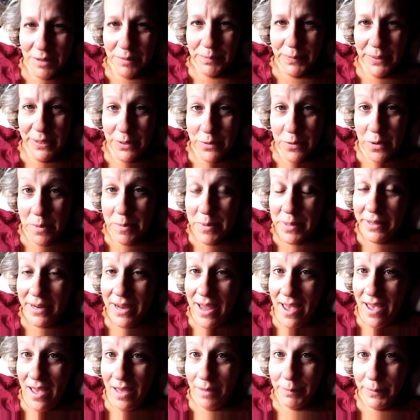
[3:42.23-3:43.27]
Be normal and
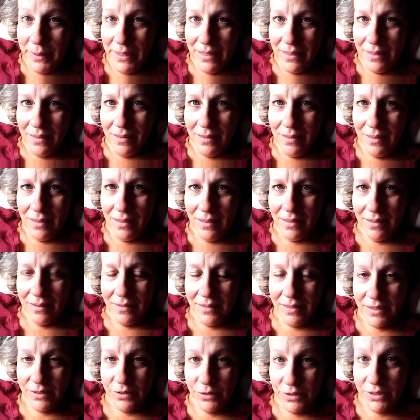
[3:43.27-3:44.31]
happy.
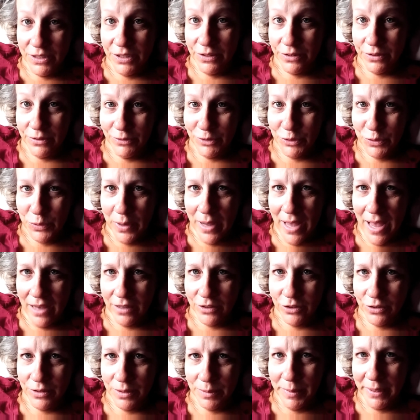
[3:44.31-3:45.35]
And these are tears of joy
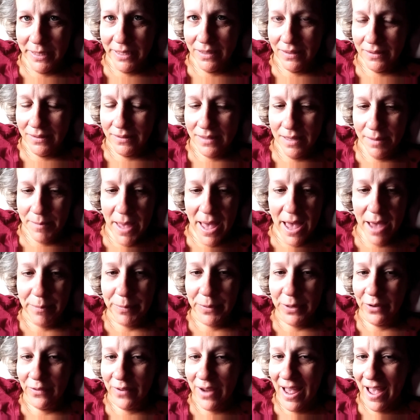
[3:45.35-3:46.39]
actually, because I'm
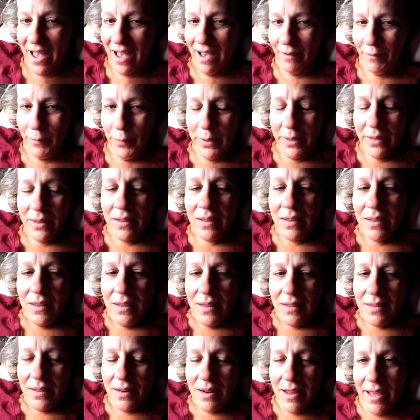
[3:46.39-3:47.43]
happier now
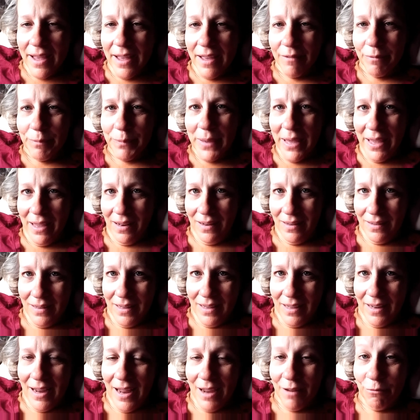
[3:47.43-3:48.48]
than I have been
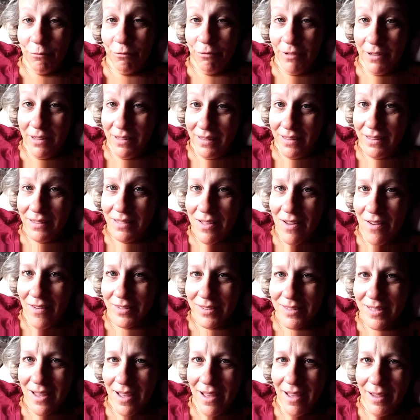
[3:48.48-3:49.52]
in a really
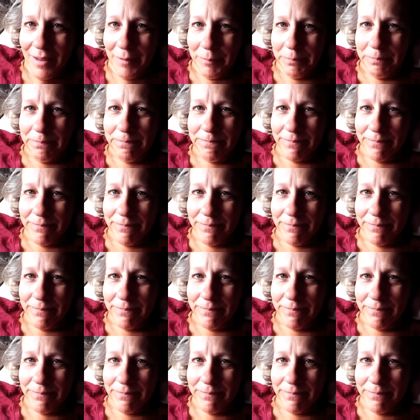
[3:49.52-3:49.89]
long time.